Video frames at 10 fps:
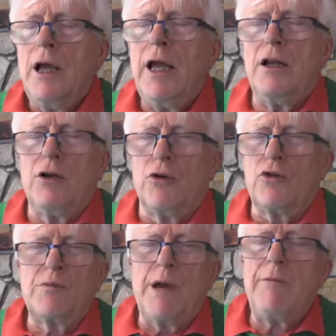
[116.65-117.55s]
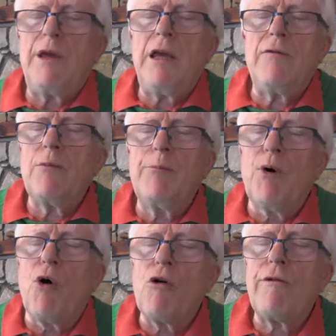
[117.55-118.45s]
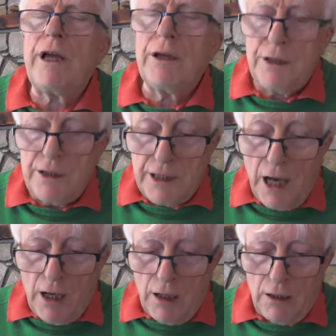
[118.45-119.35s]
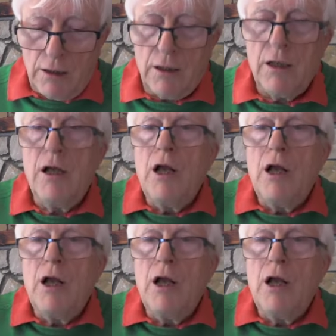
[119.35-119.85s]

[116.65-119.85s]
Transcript: it looks maybe even boring and dull.